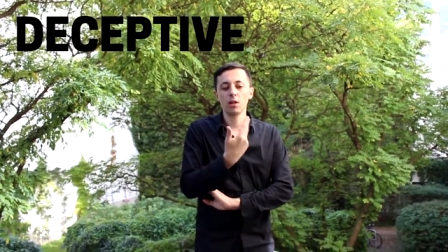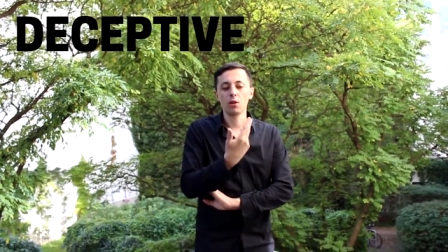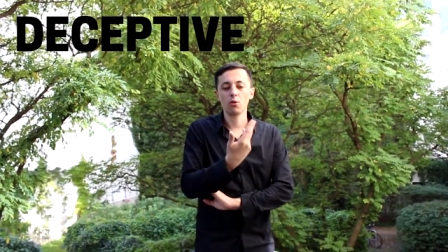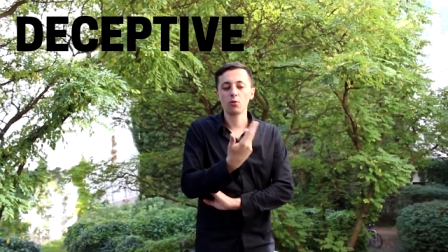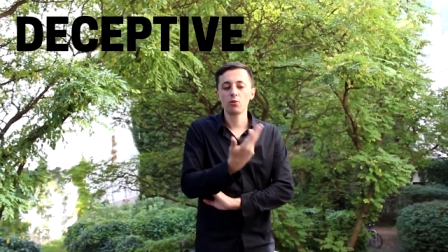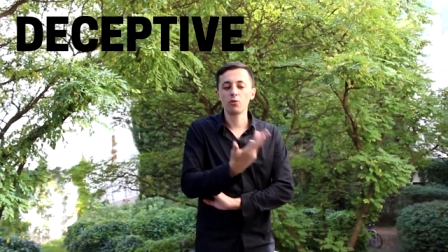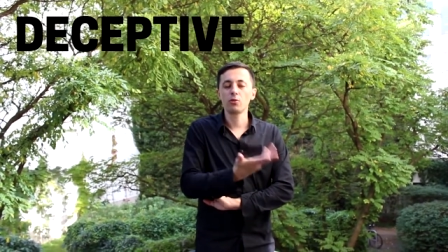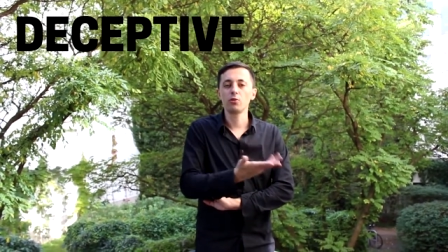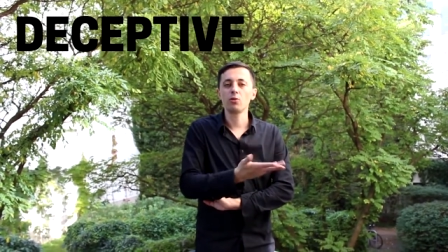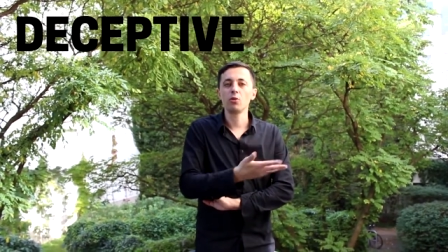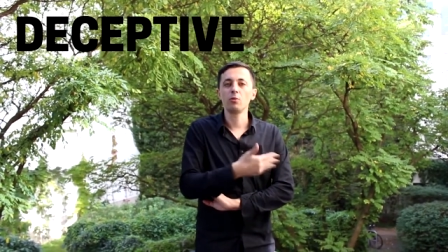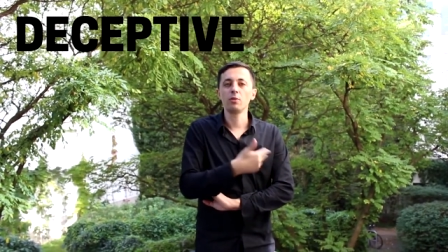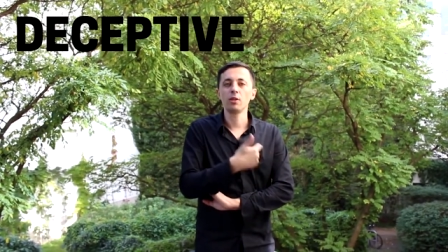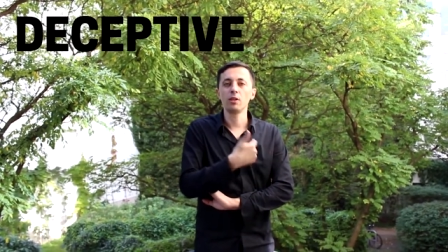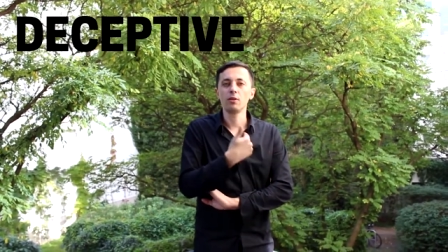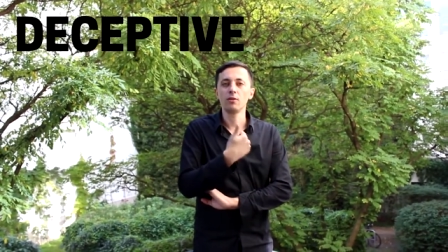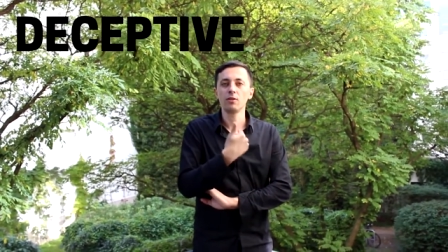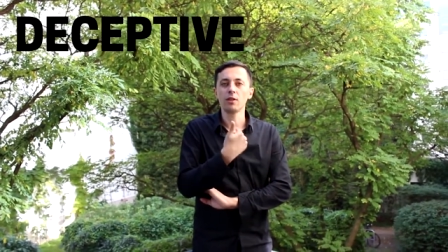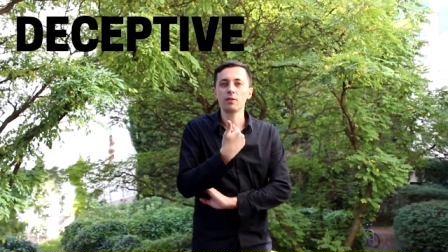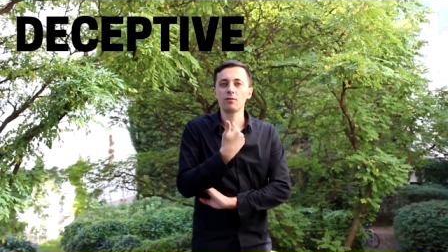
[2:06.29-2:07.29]
consume
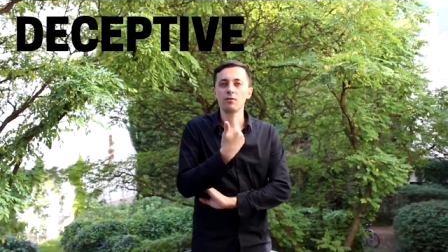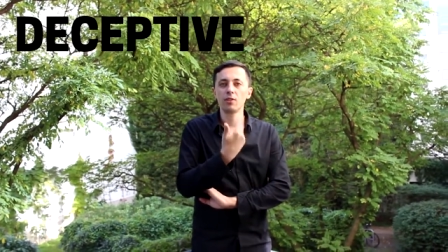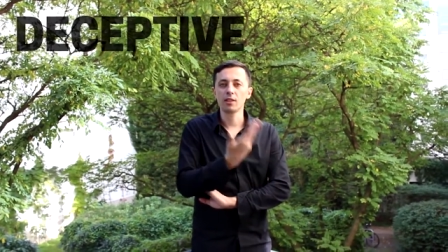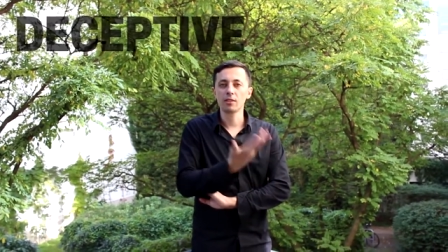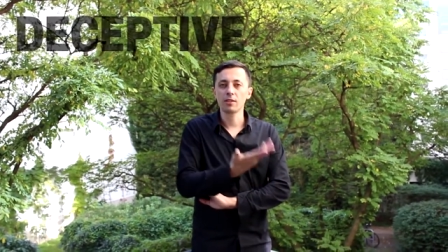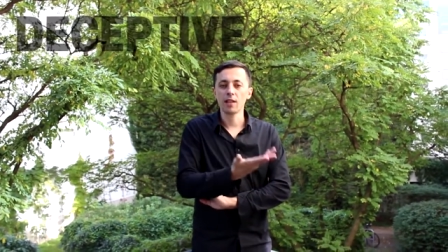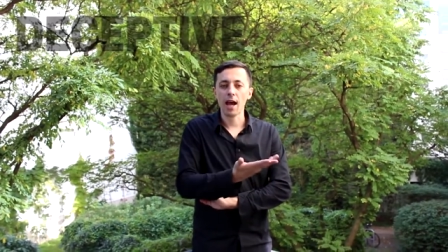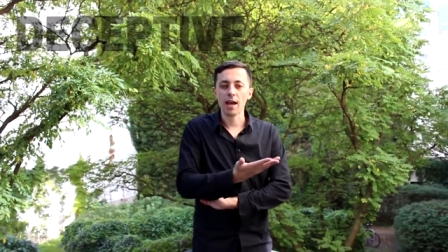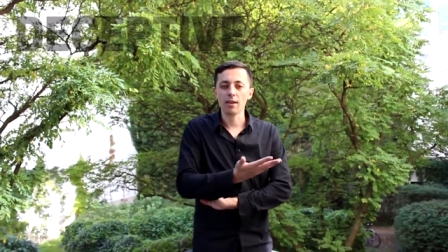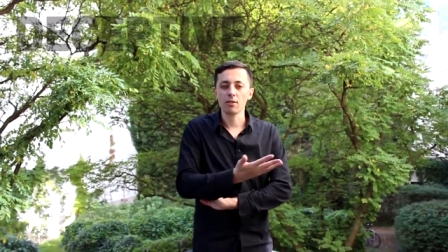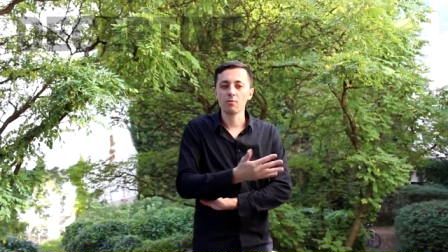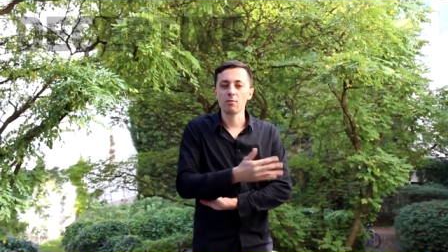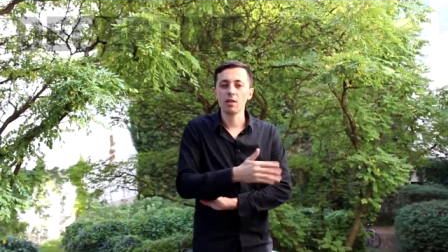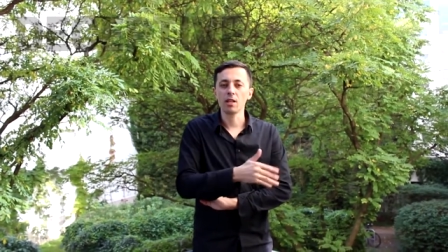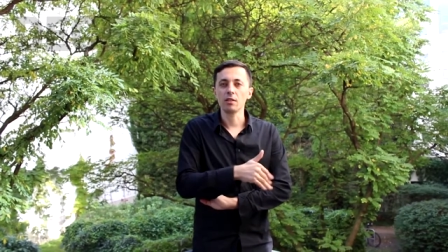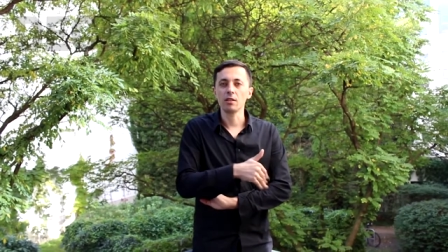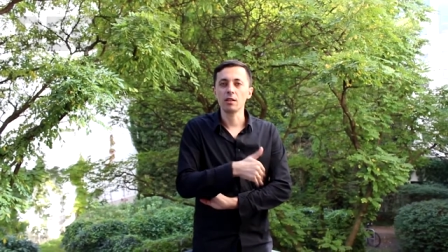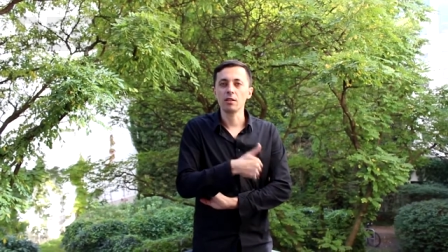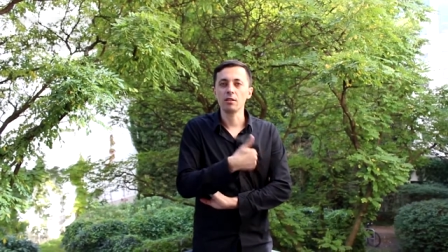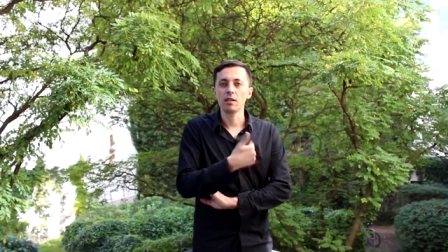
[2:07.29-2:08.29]
this
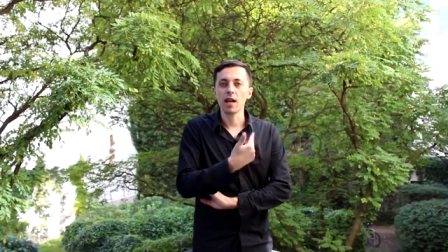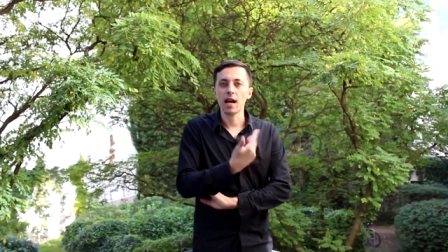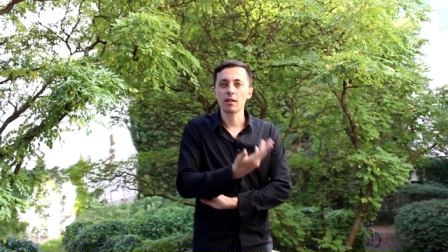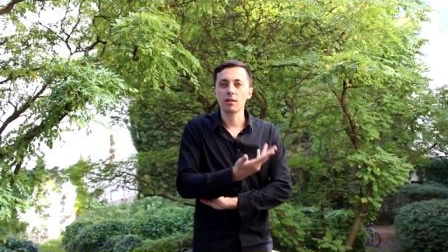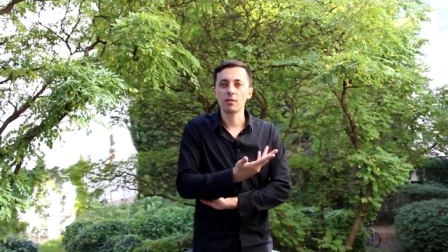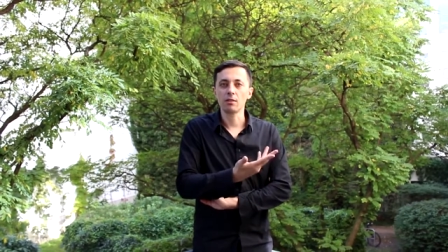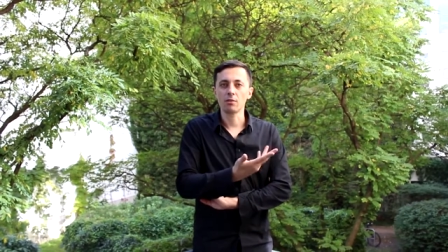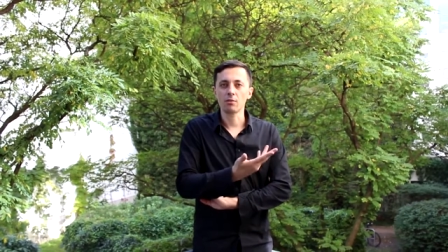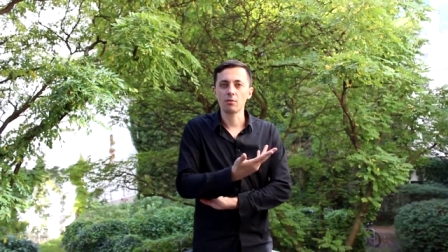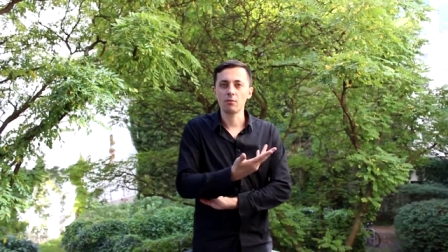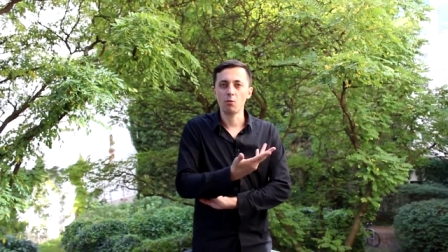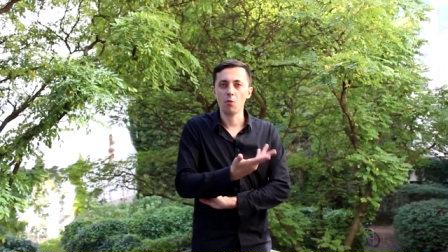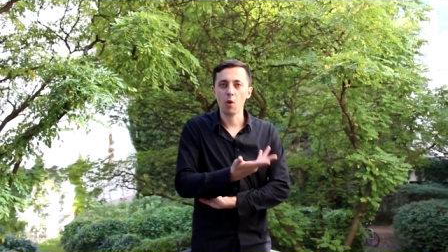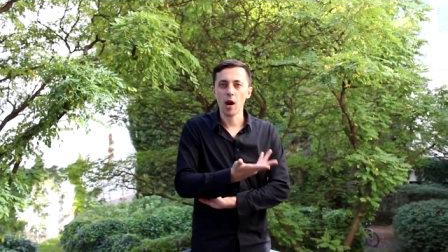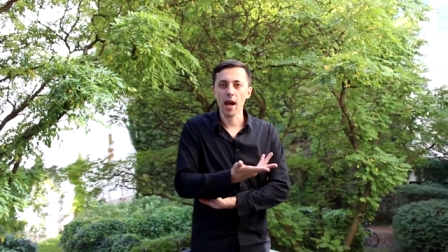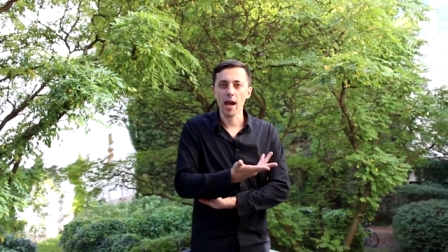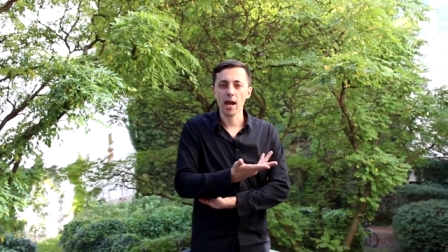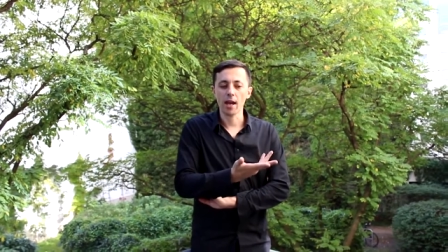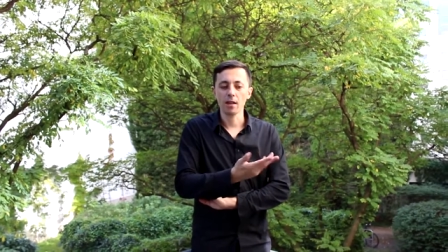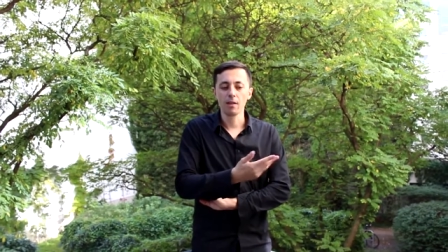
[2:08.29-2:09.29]
advertisement in that
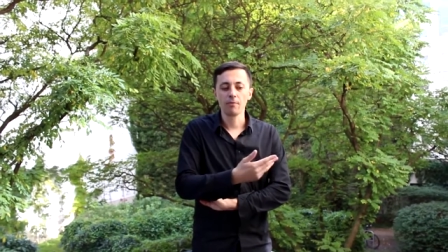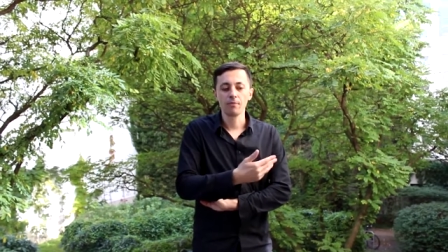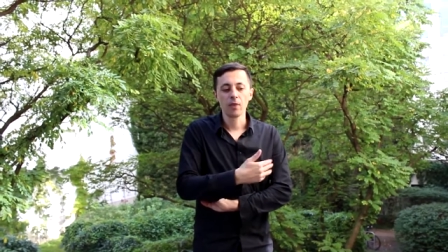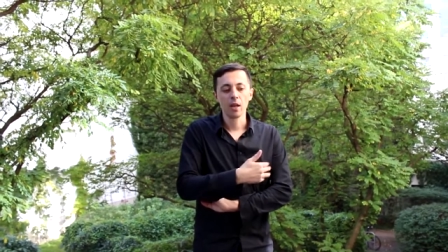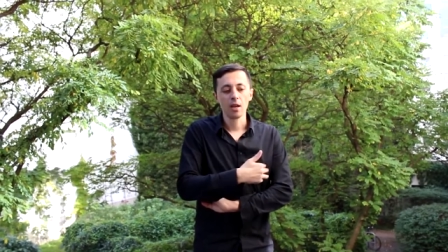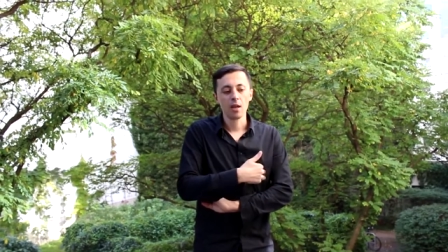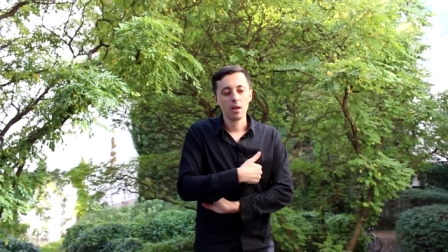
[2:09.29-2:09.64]
way.